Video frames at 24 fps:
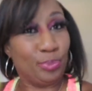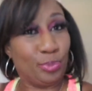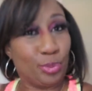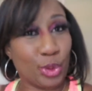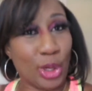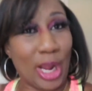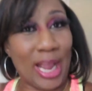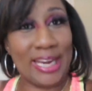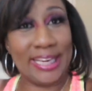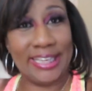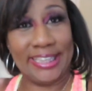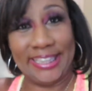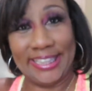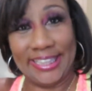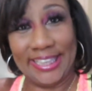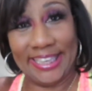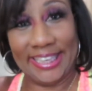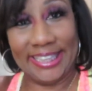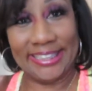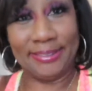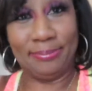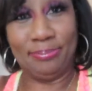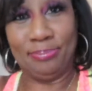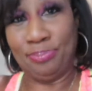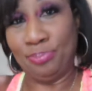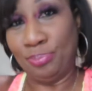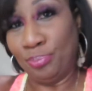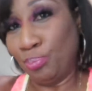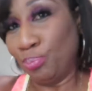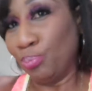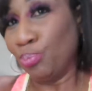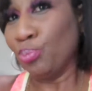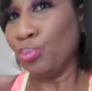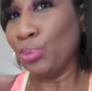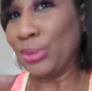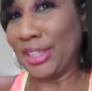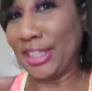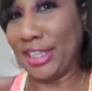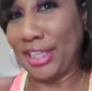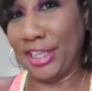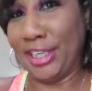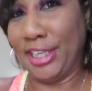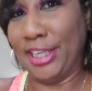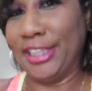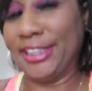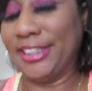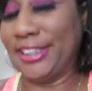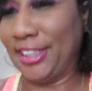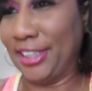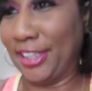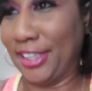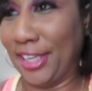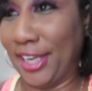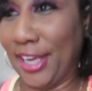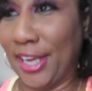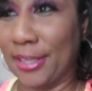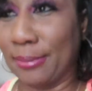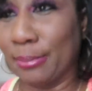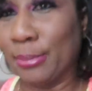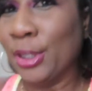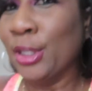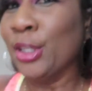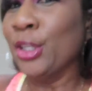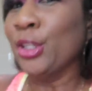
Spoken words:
Trying to get it. Get it together.